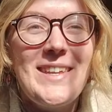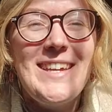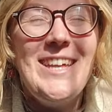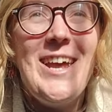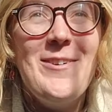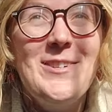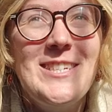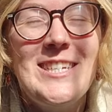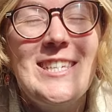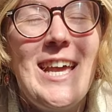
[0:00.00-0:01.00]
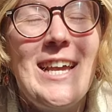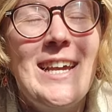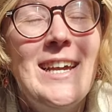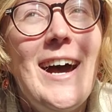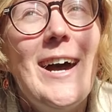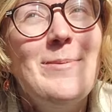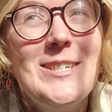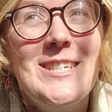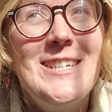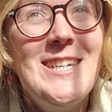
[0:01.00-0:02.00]
I was just like, "I'm
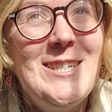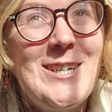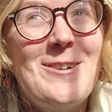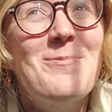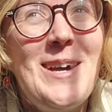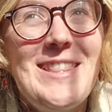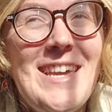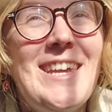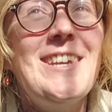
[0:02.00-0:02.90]
just a teacher, but thank